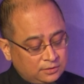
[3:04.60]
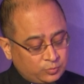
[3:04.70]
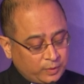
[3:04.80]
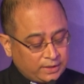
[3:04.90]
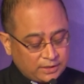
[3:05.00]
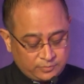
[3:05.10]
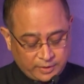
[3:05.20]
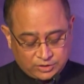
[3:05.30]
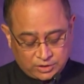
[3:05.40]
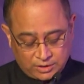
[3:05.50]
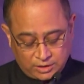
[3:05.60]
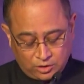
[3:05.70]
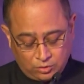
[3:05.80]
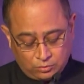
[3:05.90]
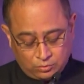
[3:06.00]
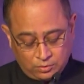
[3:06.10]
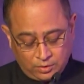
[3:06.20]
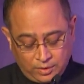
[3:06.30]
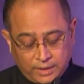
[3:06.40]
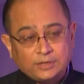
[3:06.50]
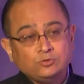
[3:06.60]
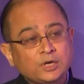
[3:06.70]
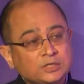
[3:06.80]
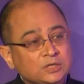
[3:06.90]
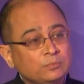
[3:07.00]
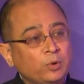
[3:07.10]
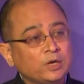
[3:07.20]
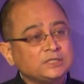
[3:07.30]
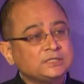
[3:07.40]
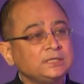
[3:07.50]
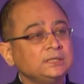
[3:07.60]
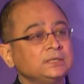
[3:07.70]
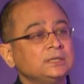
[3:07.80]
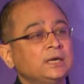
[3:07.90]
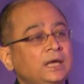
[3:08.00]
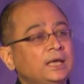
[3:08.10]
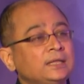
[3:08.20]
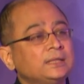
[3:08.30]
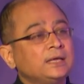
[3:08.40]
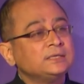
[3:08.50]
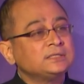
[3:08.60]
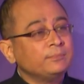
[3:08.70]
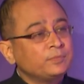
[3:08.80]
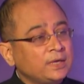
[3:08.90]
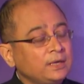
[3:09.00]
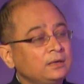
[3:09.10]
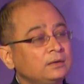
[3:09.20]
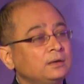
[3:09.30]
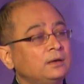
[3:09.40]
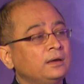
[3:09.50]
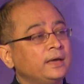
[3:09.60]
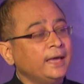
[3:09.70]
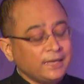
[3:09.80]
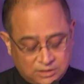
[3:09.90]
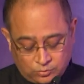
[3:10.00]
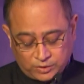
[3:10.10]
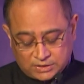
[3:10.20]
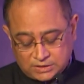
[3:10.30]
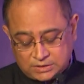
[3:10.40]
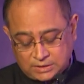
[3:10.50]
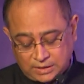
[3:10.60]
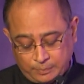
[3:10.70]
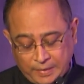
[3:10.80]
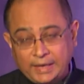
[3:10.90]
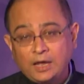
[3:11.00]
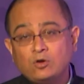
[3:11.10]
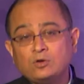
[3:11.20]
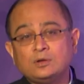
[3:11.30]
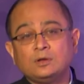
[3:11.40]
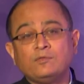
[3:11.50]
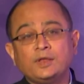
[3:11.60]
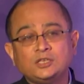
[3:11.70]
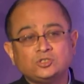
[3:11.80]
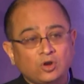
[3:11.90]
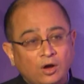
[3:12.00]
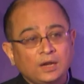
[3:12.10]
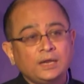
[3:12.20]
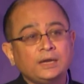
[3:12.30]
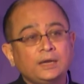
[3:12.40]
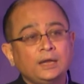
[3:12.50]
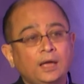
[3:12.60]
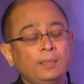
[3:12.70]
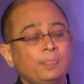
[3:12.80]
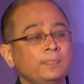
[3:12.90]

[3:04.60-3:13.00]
speakers mentioned the new education policy. There is something else which is playing out very strongly in India,